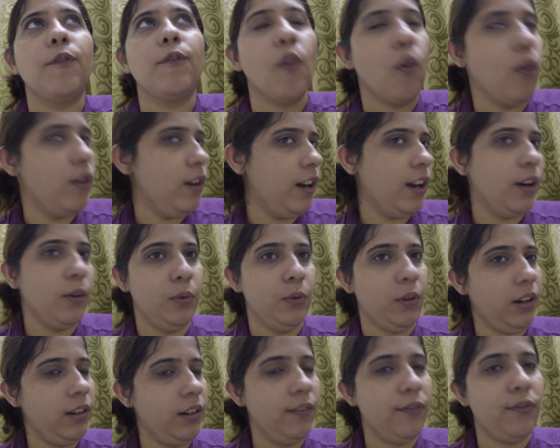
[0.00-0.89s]

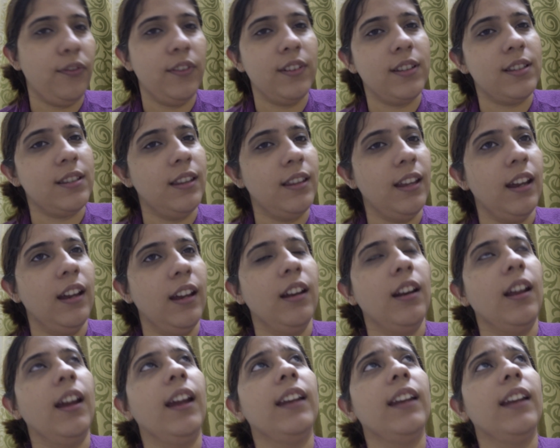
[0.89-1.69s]
fallout if it's there,